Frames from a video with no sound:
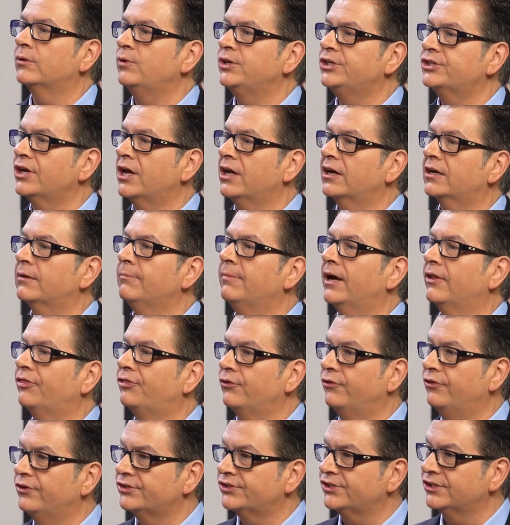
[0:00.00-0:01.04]
that we talk about
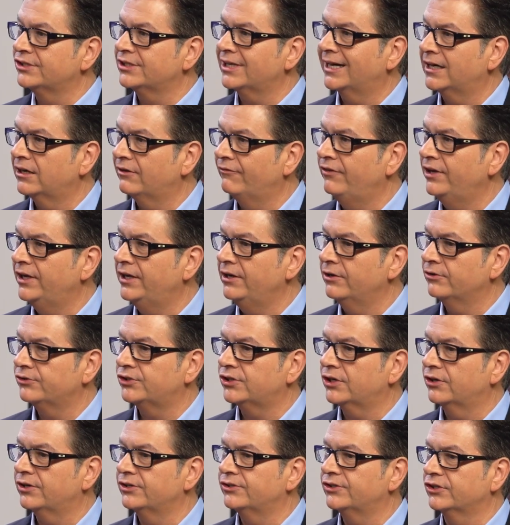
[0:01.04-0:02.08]
through this entire video
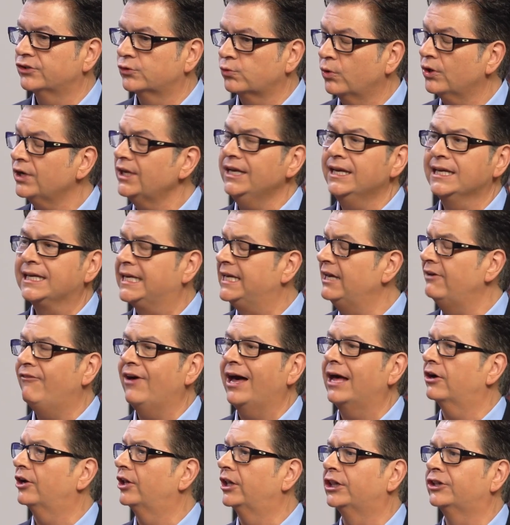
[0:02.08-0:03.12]
series is we're going to give
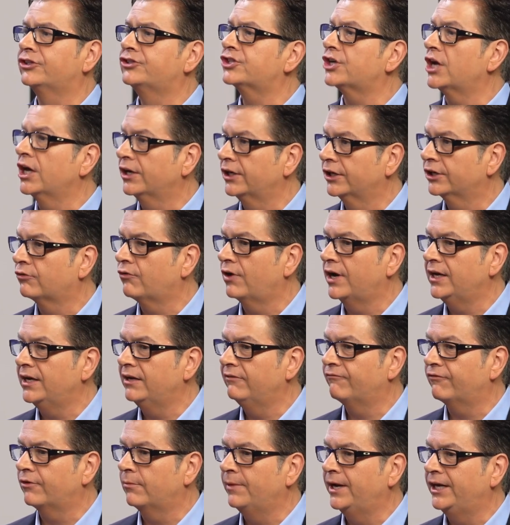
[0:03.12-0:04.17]
out a ton of great
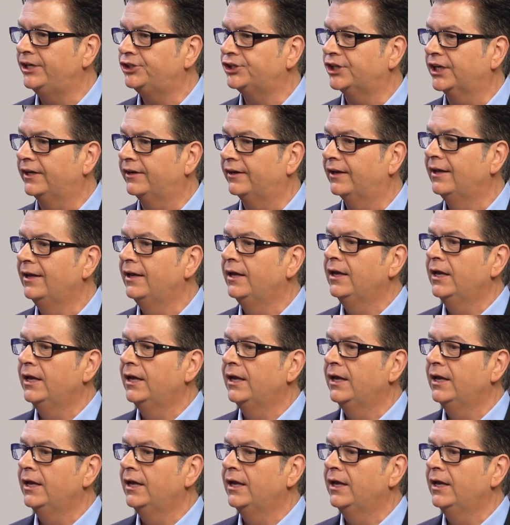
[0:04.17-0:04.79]
information.